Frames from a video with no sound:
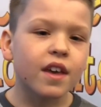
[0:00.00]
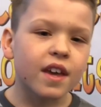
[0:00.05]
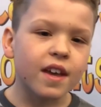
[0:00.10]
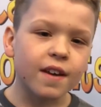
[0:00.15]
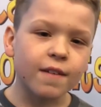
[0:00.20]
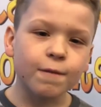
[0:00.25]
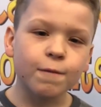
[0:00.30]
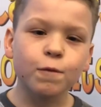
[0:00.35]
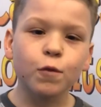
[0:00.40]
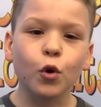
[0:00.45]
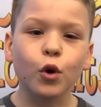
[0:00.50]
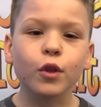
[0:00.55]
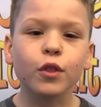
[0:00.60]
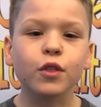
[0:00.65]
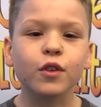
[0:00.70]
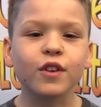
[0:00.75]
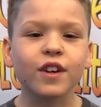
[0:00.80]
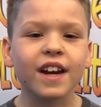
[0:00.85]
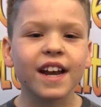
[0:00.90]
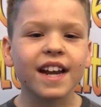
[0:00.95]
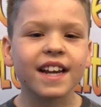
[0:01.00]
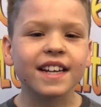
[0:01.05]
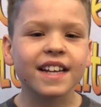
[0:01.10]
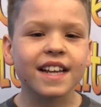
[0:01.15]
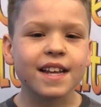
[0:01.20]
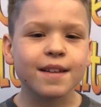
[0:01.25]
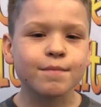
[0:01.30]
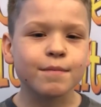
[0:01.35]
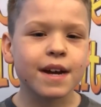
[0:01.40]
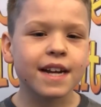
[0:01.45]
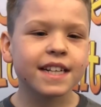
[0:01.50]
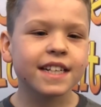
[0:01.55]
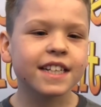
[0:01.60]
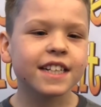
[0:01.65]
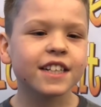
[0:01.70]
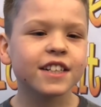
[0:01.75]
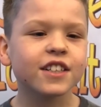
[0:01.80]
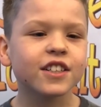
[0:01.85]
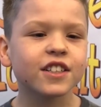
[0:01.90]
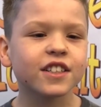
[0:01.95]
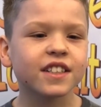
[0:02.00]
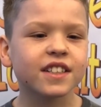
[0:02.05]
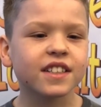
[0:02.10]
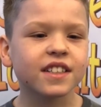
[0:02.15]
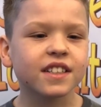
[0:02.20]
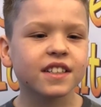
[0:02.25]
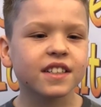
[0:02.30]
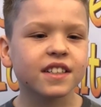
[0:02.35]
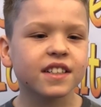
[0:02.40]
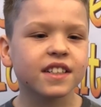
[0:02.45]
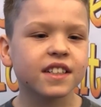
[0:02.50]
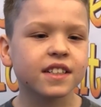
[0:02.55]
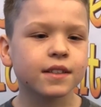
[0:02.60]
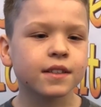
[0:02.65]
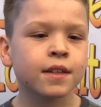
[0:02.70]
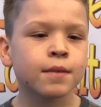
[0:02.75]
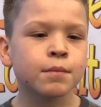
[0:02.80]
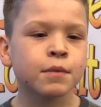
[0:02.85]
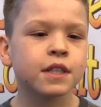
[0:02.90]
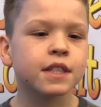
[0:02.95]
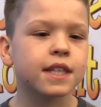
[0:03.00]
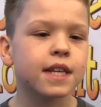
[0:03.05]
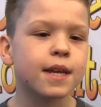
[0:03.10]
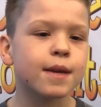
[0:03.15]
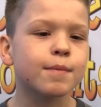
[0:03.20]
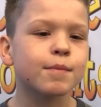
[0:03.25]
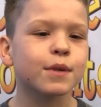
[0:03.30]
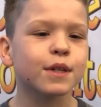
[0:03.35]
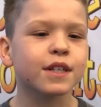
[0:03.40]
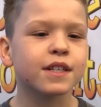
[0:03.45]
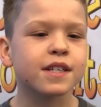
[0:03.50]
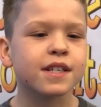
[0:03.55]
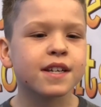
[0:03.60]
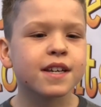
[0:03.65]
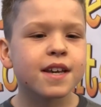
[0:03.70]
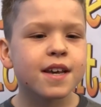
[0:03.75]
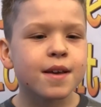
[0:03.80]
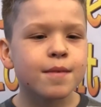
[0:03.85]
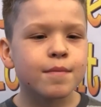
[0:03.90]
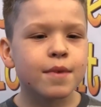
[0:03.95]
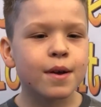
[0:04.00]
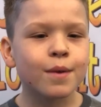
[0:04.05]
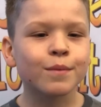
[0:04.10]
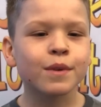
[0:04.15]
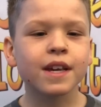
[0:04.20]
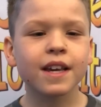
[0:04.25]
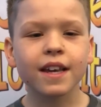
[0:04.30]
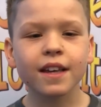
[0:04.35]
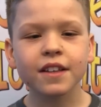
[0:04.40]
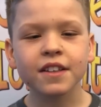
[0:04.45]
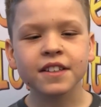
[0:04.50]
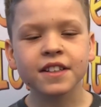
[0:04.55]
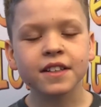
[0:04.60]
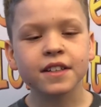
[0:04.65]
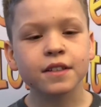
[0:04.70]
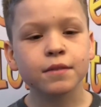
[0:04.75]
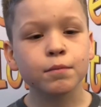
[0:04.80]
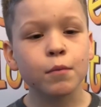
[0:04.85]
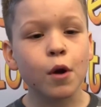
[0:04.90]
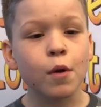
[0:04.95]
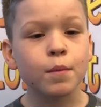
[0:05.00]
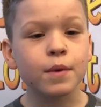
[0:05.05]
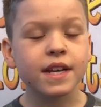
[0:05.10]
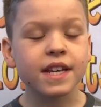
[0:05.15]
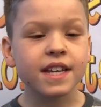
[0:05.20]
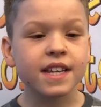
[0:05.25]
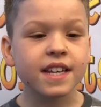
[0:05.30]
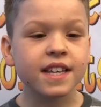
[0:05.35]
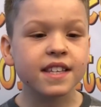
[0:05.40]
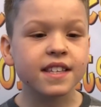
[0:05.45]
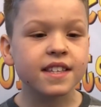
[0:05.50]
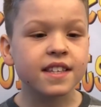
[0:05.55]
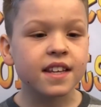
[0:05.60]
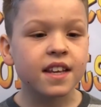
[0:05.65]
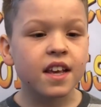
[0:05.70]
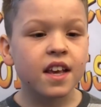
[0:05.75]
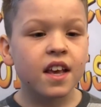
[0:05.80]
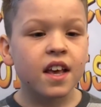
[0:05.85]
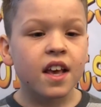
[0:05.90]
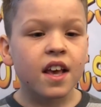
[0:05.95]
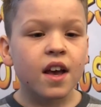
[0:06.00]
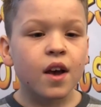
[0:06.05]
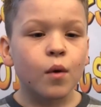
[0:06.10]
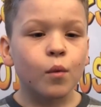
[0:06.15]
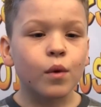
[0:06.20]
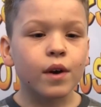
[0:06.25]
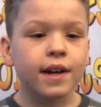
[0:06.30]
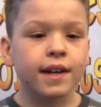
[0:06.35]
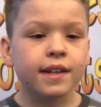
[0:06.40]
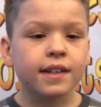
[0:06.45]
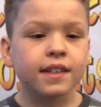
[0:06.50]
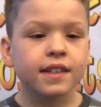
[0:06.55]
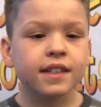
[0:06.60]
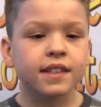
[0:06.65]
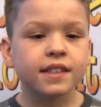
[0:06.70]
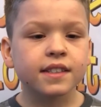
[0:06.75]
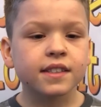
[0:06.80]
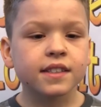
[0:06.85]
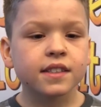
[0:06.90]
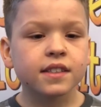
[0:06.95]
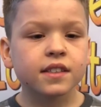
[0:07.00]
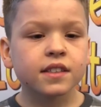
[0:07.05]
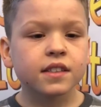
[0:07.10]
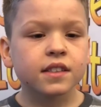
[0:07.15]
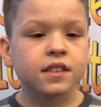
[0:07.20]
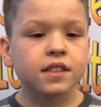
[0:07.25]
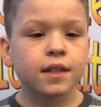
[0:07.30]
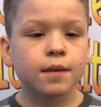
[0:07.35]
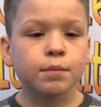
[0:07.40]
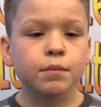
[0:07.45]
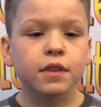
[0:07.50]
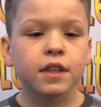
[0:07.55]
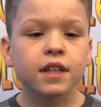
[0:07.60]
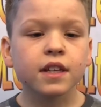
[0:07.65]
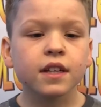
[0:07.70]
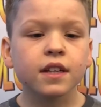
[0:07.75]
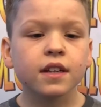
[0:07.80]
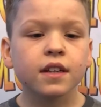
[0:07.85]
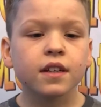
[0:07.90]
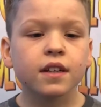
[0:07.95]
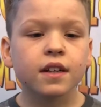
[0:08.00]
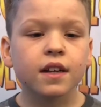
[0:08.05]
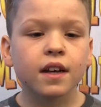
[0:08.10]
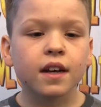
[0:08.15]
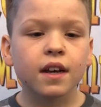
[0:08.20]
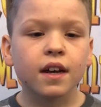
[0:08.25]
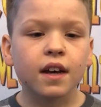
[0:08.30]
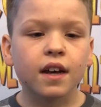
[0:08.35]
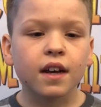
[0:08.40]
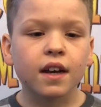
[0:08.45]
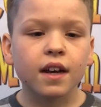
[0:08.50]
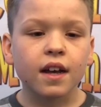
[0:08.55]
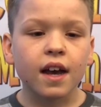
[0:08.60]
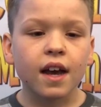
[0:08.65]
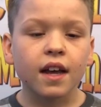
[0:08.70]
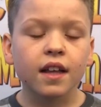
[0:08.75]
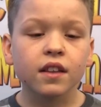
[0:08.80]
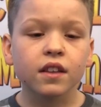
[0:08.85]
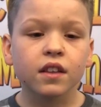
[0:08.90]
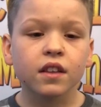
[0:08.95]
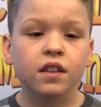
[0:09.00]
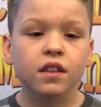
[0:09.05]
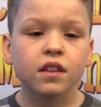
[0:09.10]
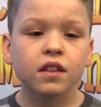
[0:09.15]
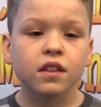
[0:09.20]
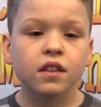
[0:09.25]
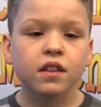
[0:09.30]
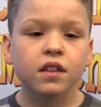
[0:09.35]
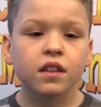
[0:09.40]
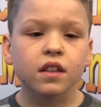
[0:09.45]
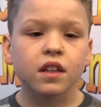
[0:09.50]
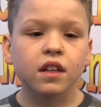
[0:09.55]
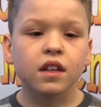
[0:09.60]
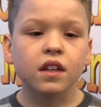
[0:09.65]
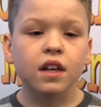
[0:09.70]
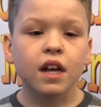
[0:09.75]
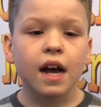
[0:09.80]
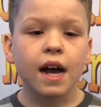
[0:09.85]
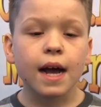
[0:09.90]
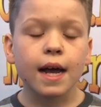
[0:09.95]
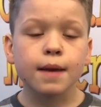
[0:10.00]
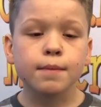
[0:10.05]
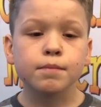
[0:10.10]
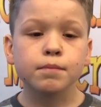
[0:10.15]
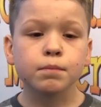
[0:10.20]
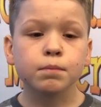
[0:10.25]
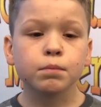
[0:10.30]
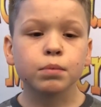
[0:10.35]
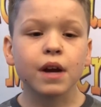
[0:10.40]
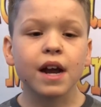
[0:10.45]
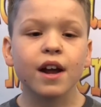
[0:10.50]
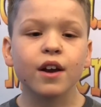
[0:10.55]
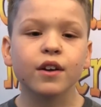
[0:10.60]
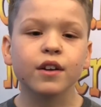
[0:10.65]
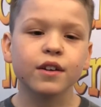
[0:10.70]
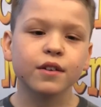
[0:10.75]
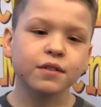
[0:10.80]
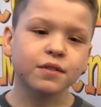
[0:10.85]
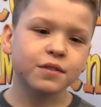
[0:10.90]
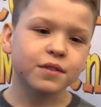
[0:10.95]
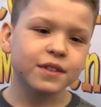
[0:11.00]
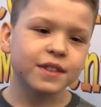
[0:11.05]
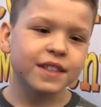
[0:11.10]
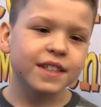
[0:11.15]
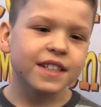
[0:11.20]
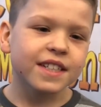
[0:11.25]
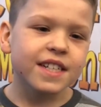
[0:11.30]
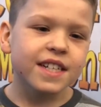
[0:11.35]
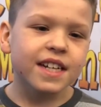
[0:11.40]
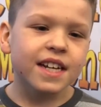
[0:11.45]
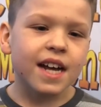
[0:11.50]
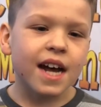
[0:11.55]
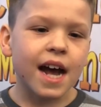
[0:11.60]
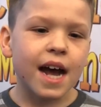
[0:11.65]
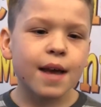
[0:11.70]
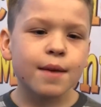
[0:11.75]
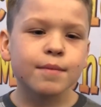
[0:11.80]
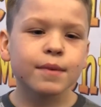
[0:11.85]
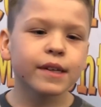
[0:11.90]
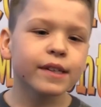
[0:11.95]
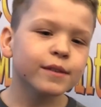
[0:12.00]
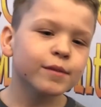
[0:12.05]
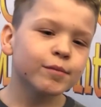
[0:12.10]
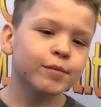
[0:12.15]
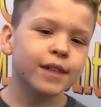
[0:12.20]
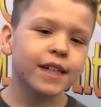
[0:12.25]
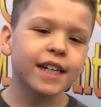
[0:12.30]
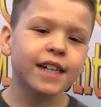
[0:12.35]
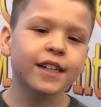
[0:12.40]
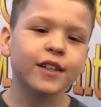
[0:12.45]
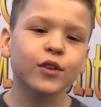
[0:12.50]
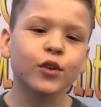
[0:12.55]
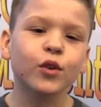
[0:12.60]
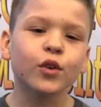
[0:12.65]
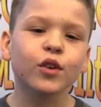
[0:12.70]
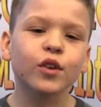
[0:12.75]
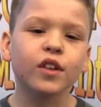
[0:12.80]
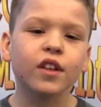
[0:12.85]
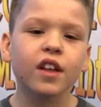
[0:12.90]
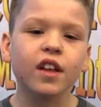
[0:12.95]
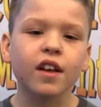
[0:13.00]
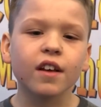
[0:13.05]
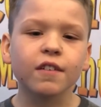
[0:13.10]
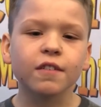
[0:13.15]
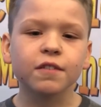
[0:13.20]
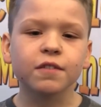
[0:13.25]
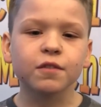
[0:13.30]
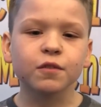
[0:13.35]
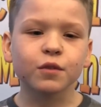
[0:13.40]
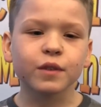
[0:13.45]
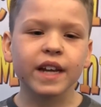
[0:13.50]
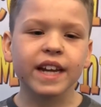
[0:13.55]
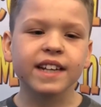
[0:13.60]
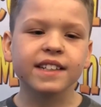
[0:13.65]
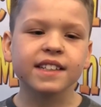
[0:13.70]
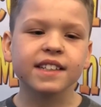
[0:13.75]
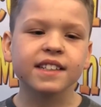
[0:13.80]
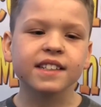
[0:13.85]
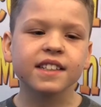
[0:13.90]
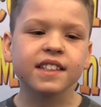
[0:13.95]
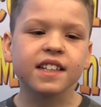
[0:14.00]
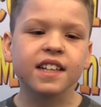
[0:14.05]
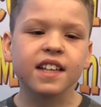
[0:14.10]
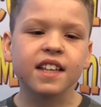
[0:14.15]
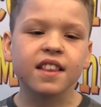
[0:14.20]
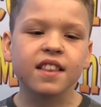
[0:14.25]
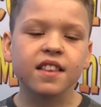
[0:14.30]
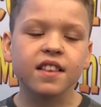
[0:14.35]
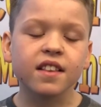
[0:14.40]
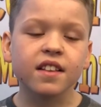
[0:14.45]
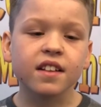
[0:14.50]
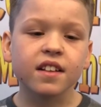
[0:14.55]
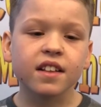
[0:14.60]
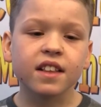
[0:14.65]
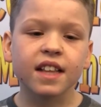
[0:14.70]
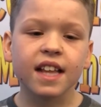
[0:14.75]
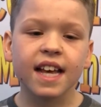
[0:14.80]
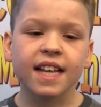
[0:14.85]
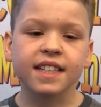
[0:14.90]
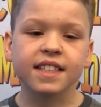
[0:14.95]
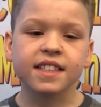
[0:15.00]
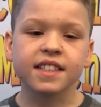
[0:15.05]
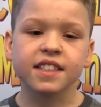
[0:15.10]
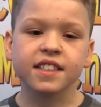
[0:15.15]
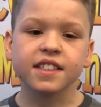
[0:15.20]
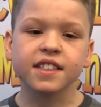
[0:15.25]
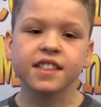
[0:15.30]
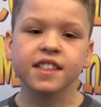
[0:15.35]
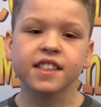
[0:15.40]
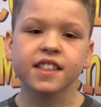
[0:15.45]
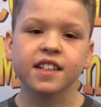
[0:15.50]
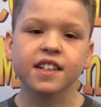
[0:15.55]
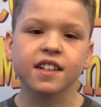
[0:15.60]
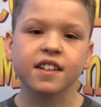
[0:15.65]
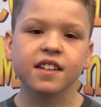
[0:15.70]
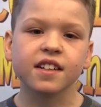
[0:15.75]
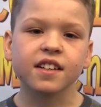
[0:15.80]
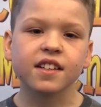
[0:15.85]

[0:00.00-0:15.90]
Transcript: in fourth grade, and my teacher is Miss Embers. My McCandless moment is what is something I I'm proud of. I made my goal of reading in class this year.